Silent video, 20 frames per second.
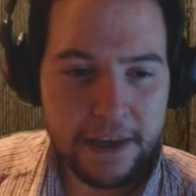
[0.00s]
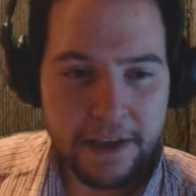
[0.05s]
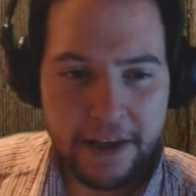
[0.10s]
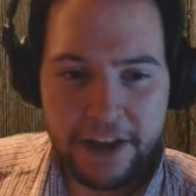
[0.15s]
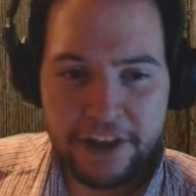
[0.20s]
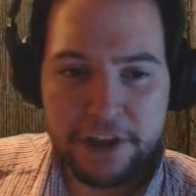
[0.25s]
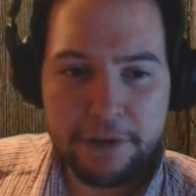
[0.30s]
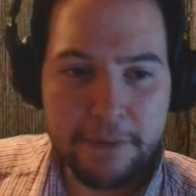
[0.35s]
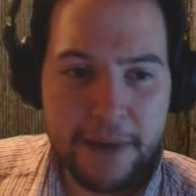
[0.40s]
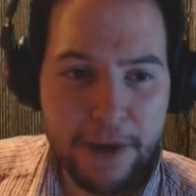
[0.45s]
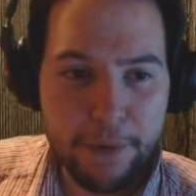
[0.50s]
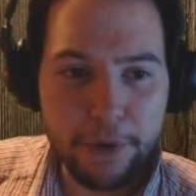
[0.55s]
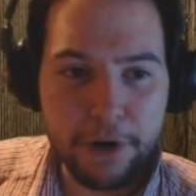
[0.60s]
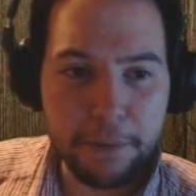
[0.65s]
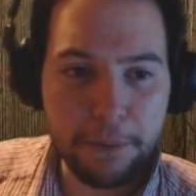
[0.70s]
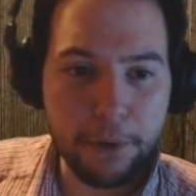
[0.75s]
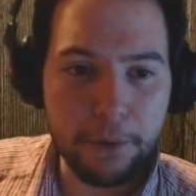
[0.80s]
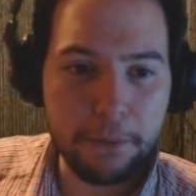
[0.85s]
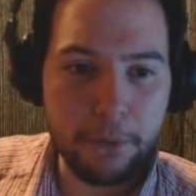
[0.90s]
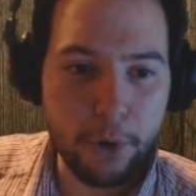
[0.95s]
And you may want to
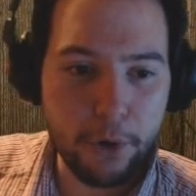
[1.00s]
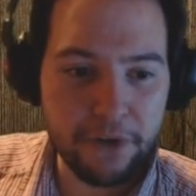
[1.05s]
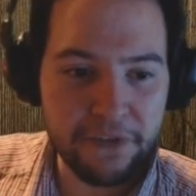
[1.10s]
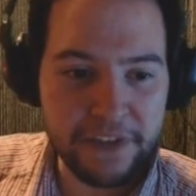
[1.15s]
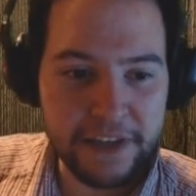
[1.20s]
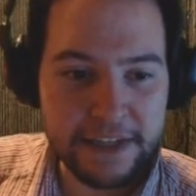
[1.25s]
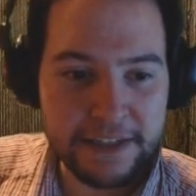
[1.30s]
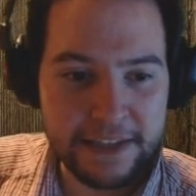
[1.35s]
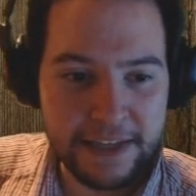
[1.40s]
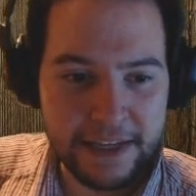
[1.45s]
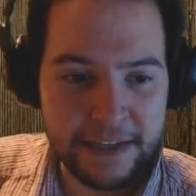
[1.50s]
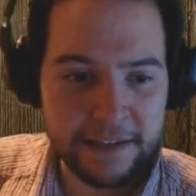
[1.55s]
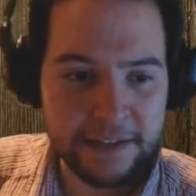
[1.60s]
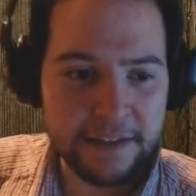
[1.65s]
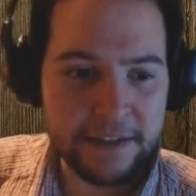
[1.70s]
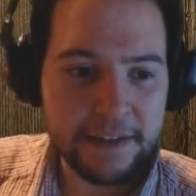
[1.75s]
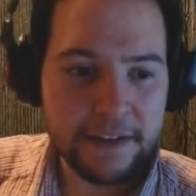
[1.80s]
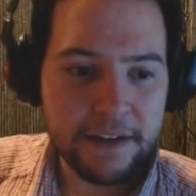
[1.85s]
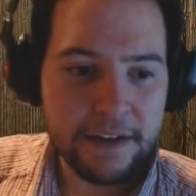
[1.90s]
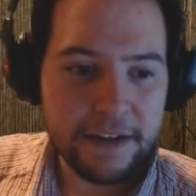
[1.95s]
put more of these in
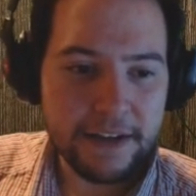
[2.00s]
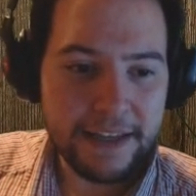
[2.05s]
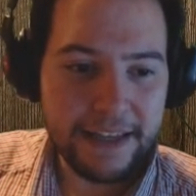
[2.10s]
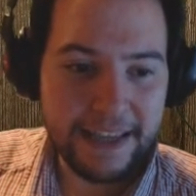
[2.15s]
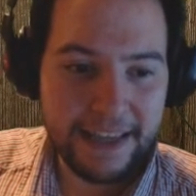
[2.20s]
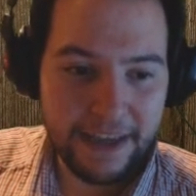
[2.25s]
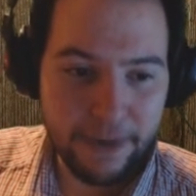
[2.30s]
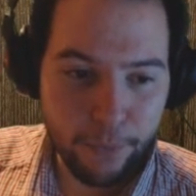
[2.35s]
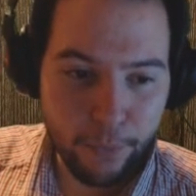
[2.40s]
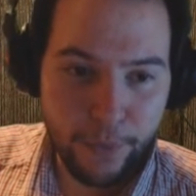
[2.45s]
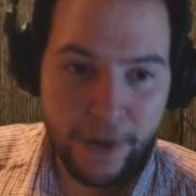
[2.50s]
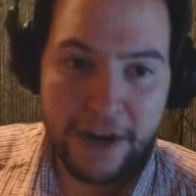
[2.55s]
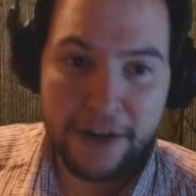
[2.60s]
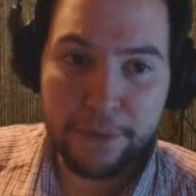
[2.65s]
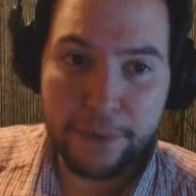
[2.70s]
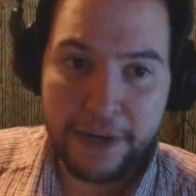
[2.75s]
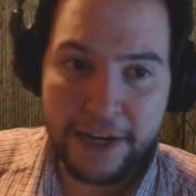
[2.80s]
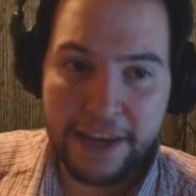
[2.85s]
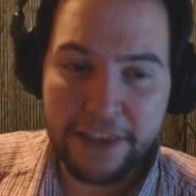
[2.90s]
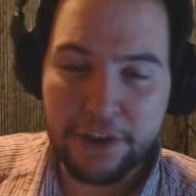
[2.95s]
when
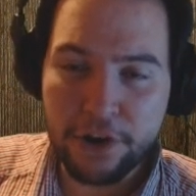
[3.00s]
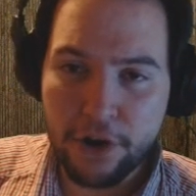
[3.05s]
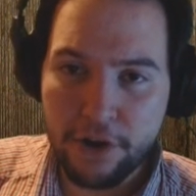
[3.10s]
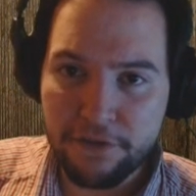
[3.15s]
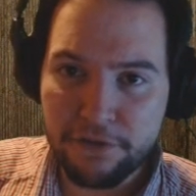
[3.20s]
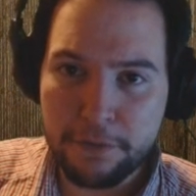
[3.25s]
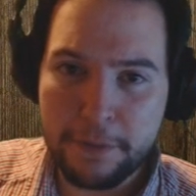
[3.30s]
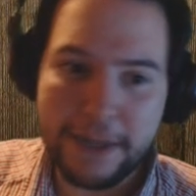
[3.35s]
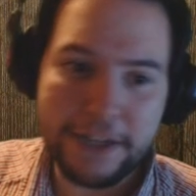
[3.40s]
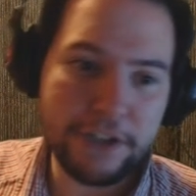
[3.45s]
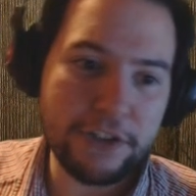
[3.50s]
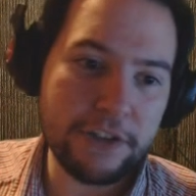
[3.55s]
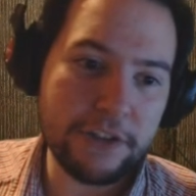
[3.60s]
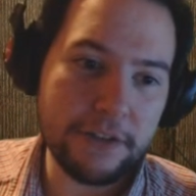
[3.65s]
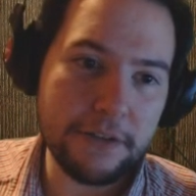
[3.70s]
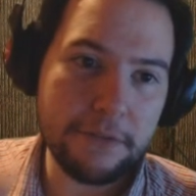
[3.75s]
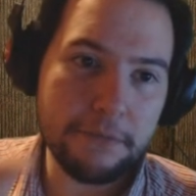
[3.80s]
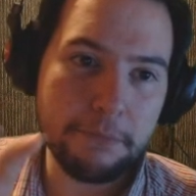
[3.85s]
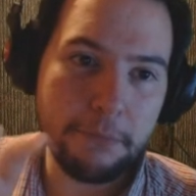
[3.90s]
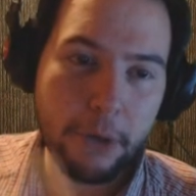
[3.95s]
we get the confirmation
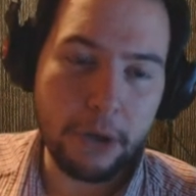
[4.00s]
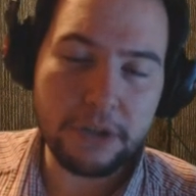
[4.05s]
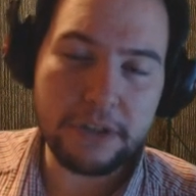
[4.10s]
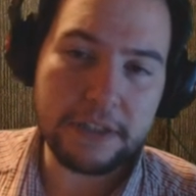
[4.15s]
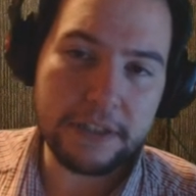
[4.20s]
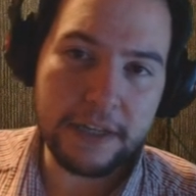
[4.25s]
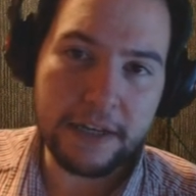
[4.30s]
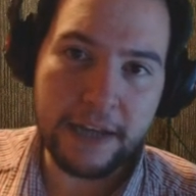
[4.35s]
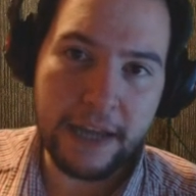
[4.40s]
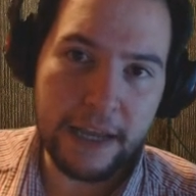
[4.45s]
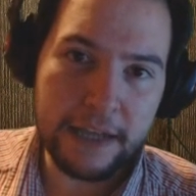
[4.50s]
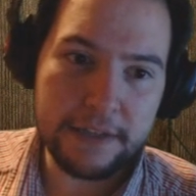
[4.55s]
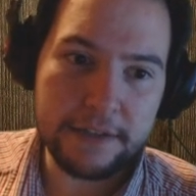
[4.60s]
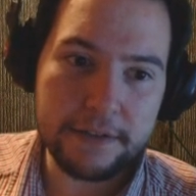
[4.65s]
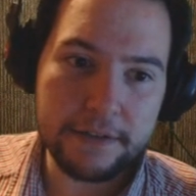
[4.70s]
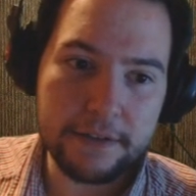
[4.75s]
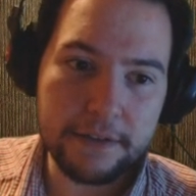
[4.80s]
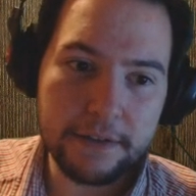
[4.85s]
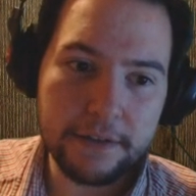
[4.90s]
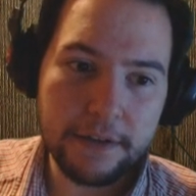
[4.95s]
that Monster
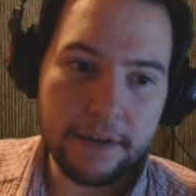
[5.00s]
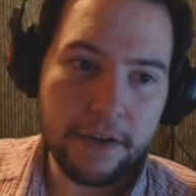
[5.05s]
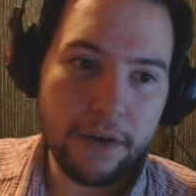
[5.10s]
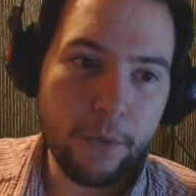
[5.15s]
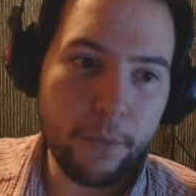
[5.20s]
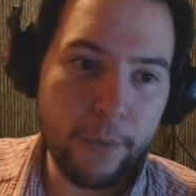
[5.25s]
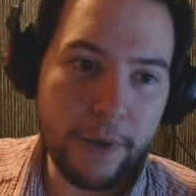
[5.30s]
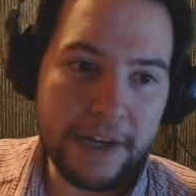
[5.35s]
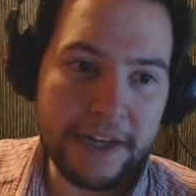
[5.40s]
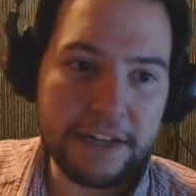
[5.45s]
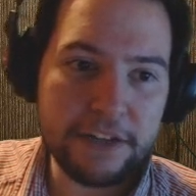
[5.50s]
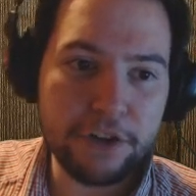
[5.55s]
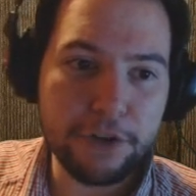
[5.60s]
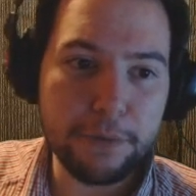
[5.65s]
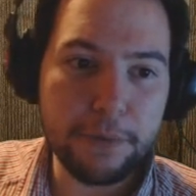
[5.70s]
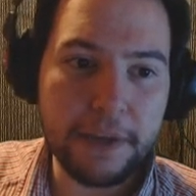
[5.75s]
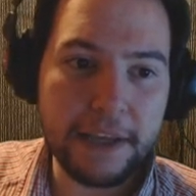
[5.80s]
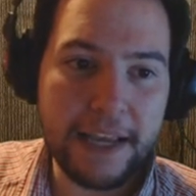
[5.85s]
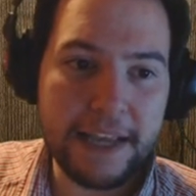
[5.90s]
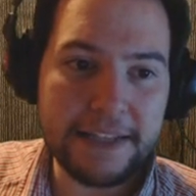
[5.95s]
Nest, when it
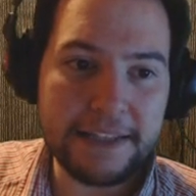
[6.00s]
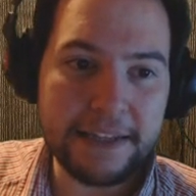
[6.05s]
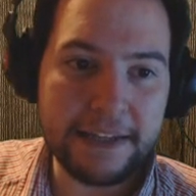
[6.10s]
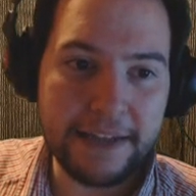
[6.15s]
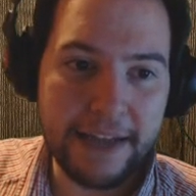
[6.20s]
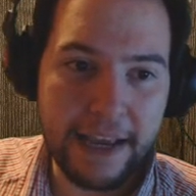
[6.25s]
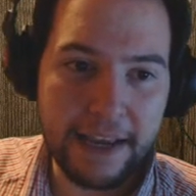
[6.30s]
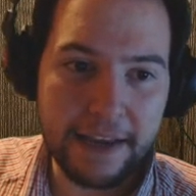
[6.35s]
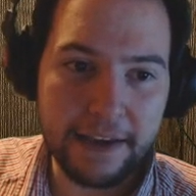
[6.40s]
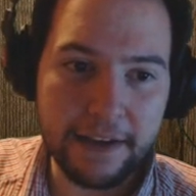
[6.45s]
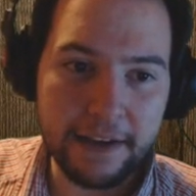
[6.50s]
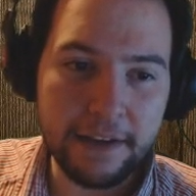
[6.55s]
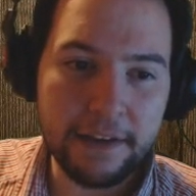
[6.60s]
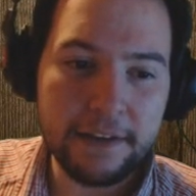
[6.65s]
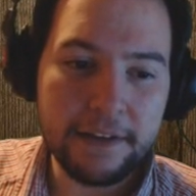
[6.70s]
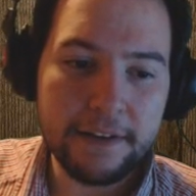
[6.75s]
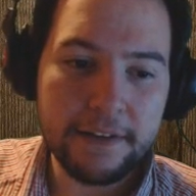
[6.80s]
duplicates a Necker,